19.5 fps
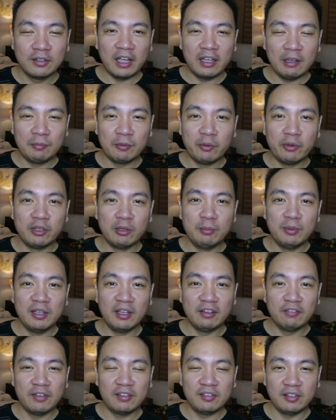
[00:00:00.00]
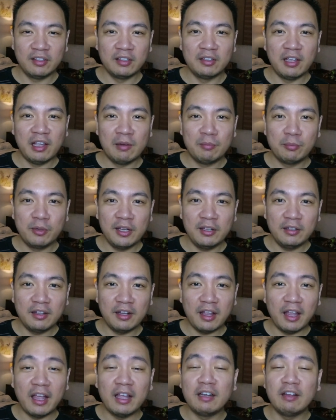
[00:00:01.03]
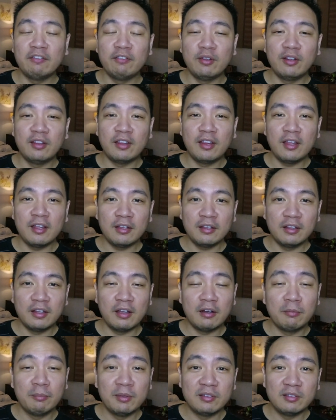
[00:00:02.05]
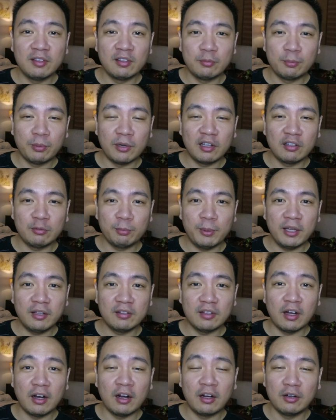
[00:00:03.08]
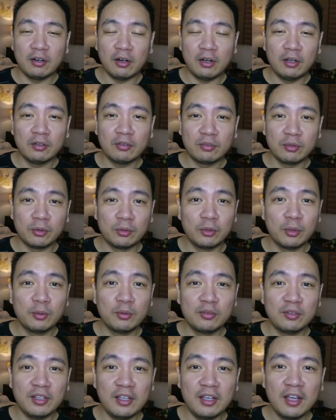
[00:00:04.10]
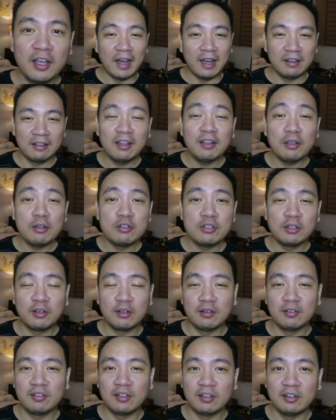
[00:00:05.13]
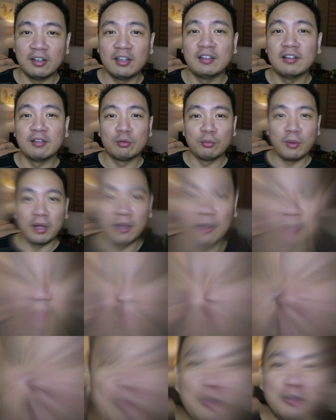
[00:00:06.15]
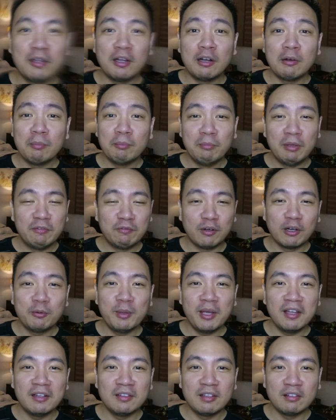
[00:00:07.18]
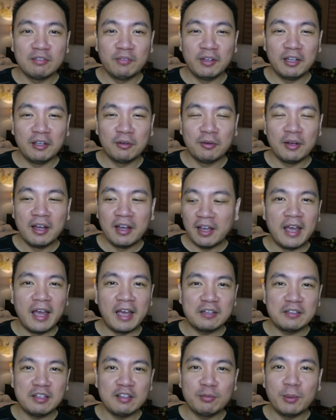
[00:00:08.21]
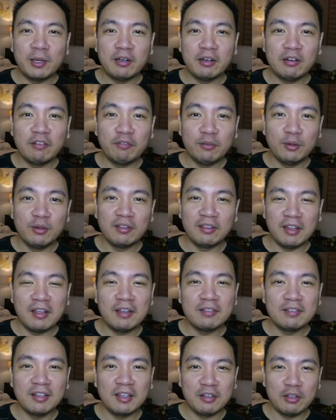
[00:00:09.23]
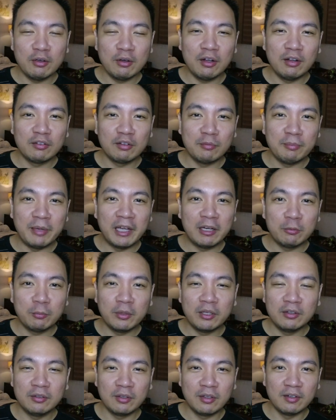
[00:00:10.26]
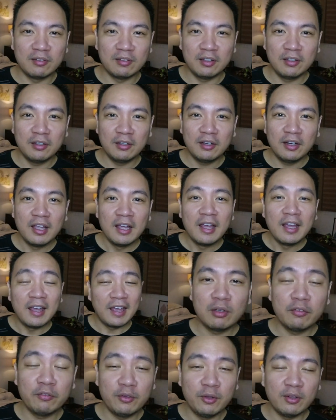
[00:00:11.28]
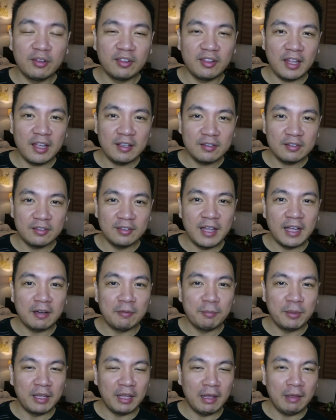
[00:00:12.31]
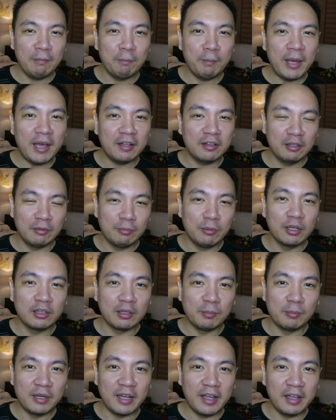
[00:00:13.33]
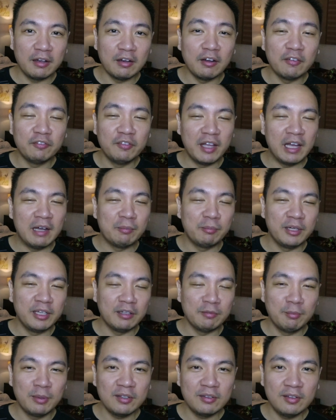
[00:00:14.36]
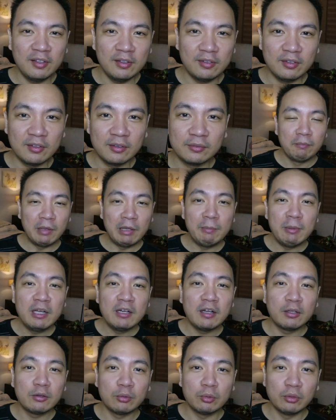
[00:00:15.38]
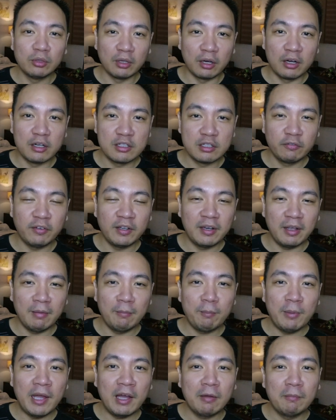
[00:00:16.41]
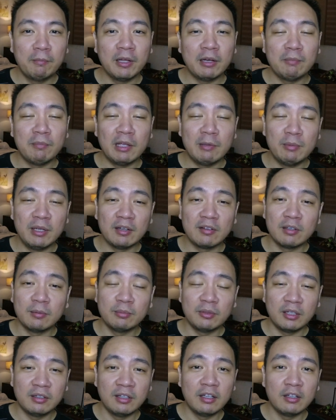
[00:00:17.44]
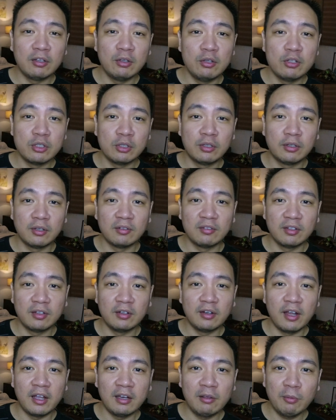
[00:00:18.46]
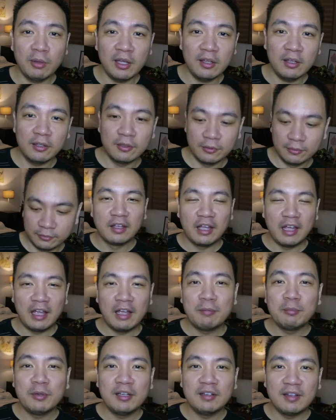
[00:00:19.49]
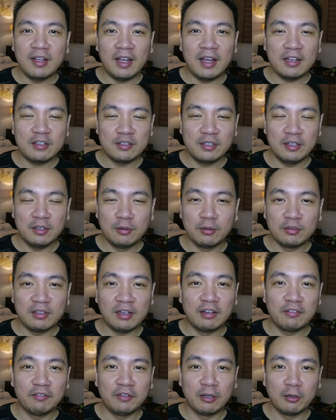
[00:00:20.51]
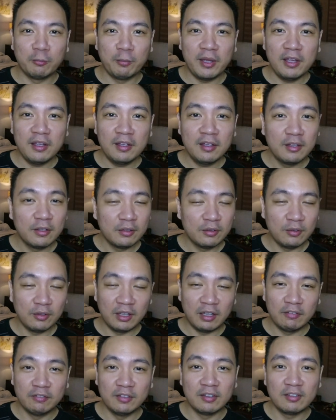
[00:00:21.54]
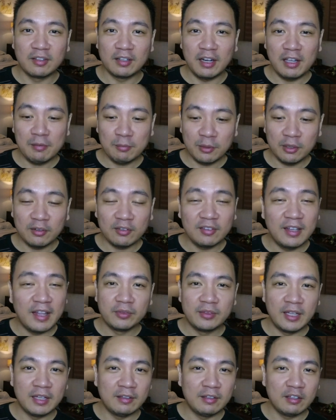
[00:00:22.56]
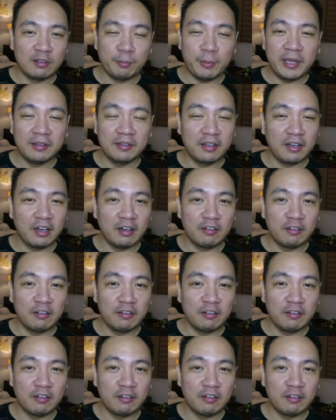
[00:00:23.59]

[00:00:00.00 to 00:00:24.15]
I am going to be investing in MREIT, and if you think their business prospects are also rosy, I think you should consider it as well. But hold on, before we end this video, I actually spotted a few things that you also might want to consider. So a few things that may impact the bottom line of the MREIT business. Maybe not too large of an impact, but maybe it's something that you should consider anyway. MREIT actually goes out of their way to give disclaimers that despite the